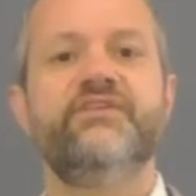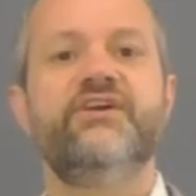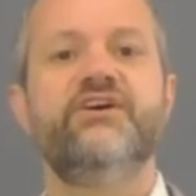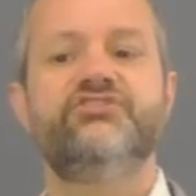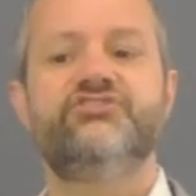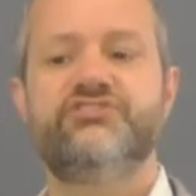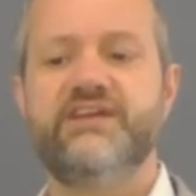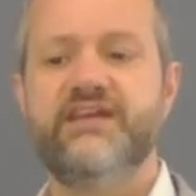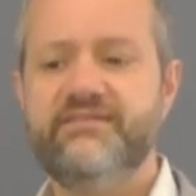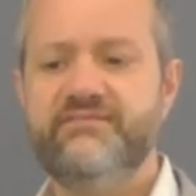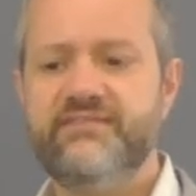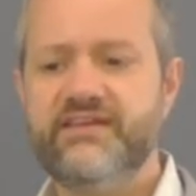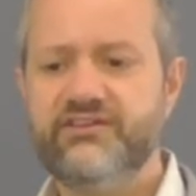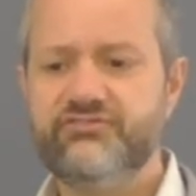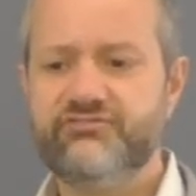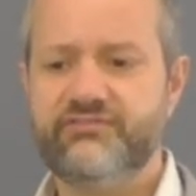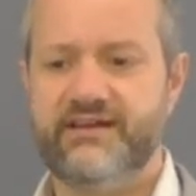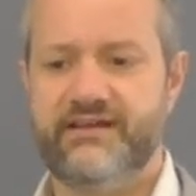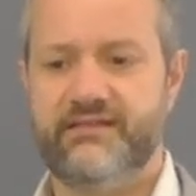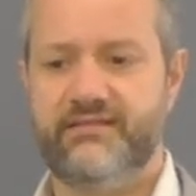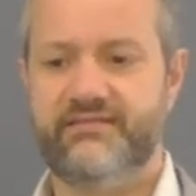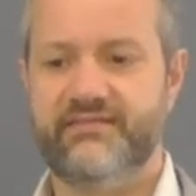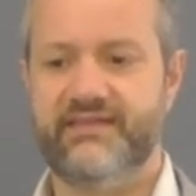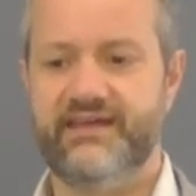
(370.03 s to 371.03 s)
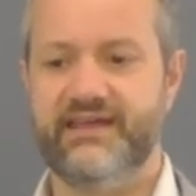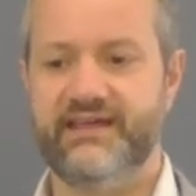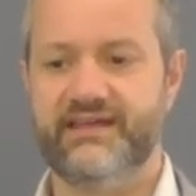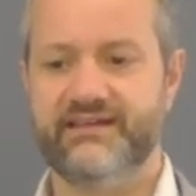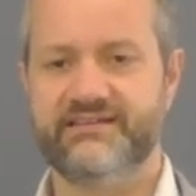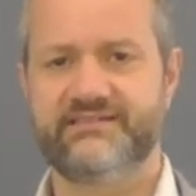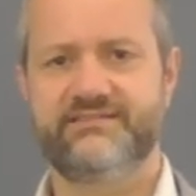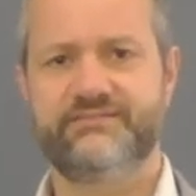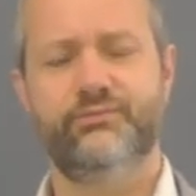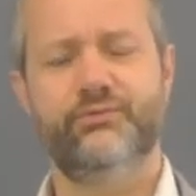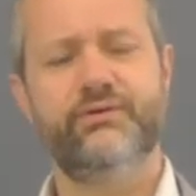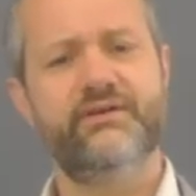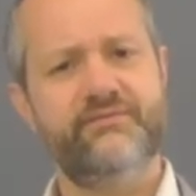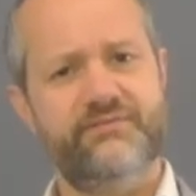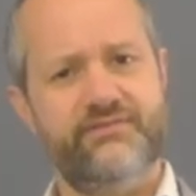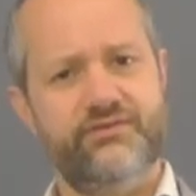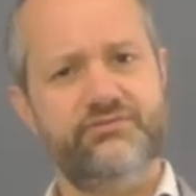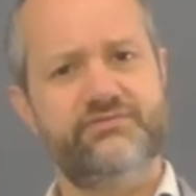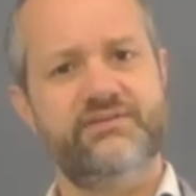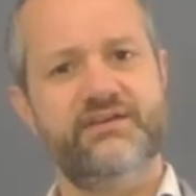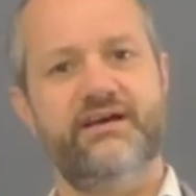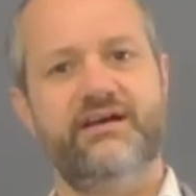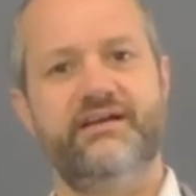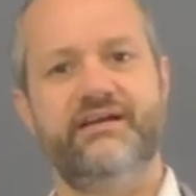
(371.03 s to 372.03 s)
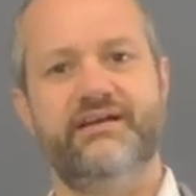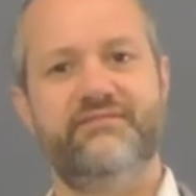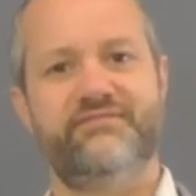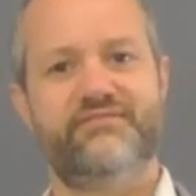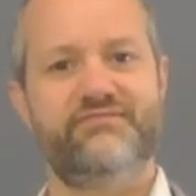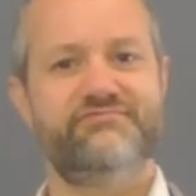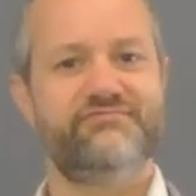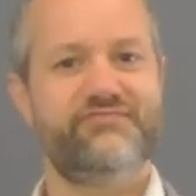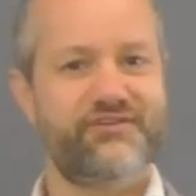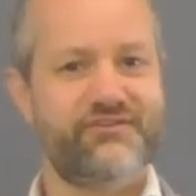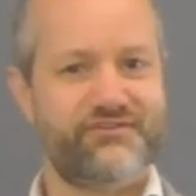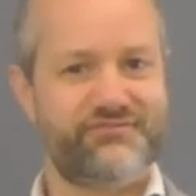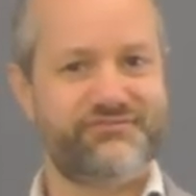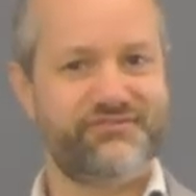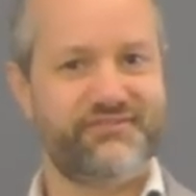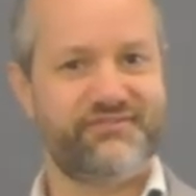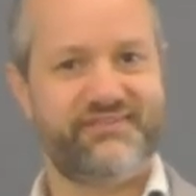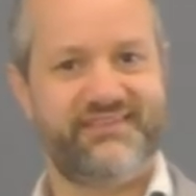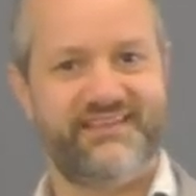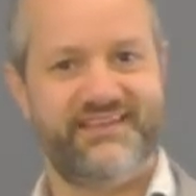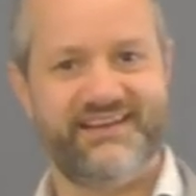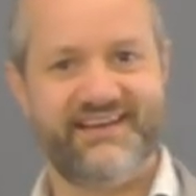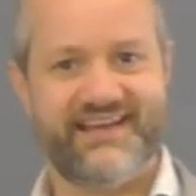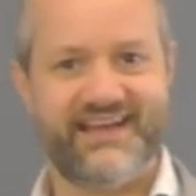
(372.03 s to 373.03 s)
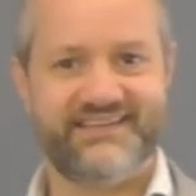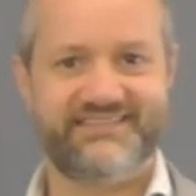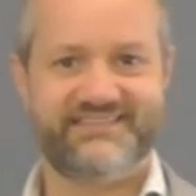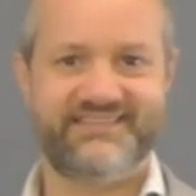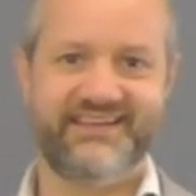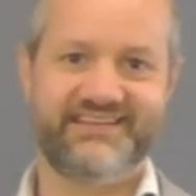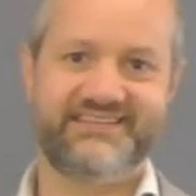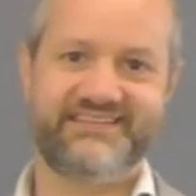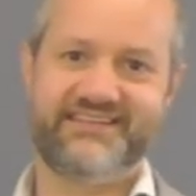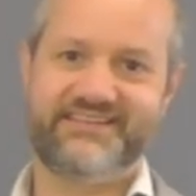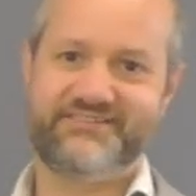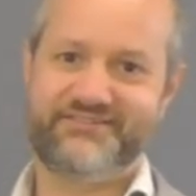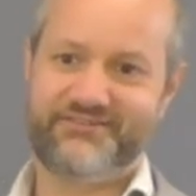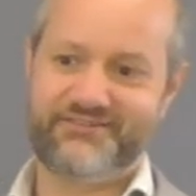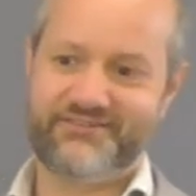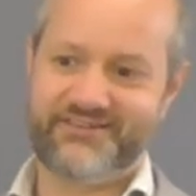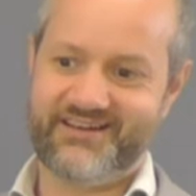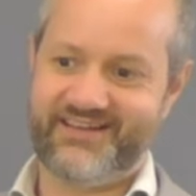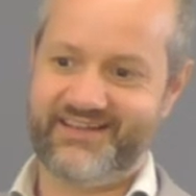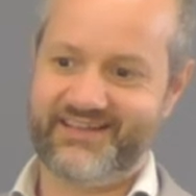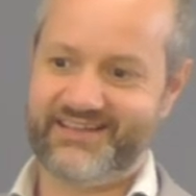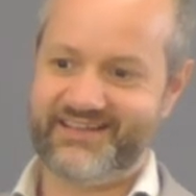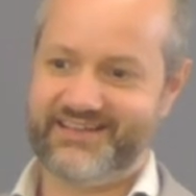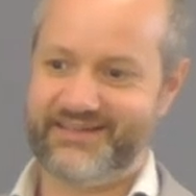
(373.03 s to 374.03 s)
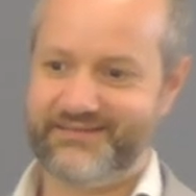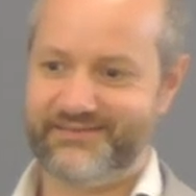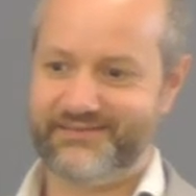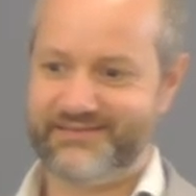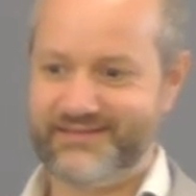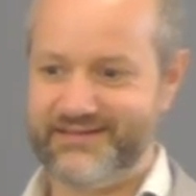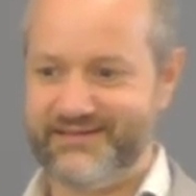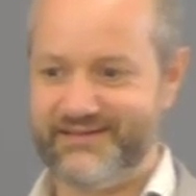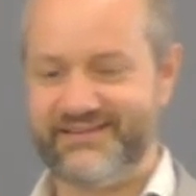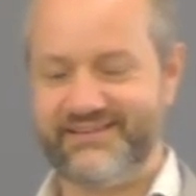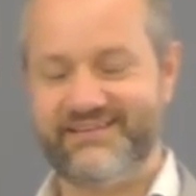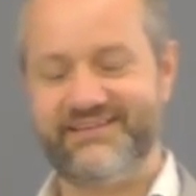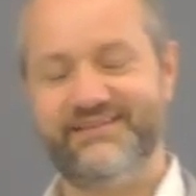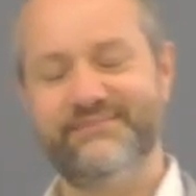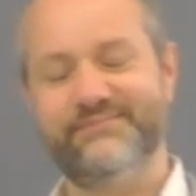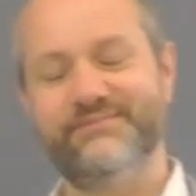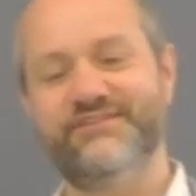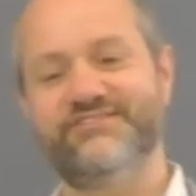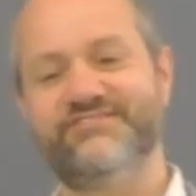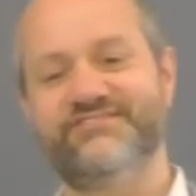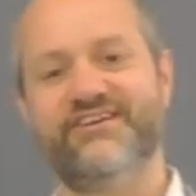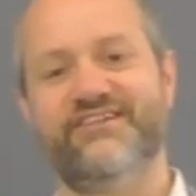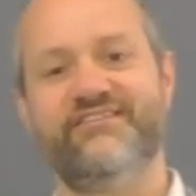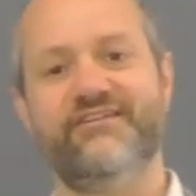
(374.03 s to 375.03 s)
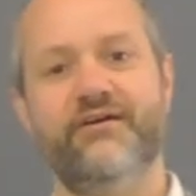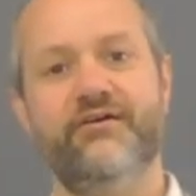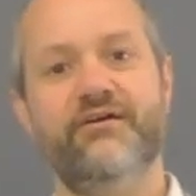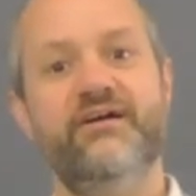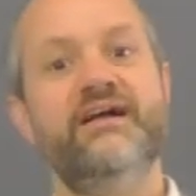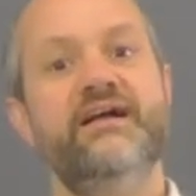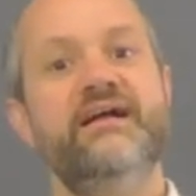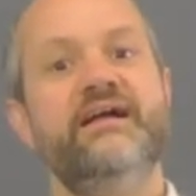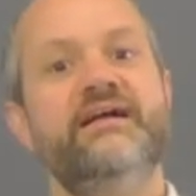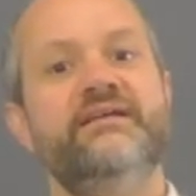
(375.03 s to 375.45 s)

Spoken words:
Achieving great things. What have you done? Have you rowed across the Atlantic? Did you climb Kilimanjaro?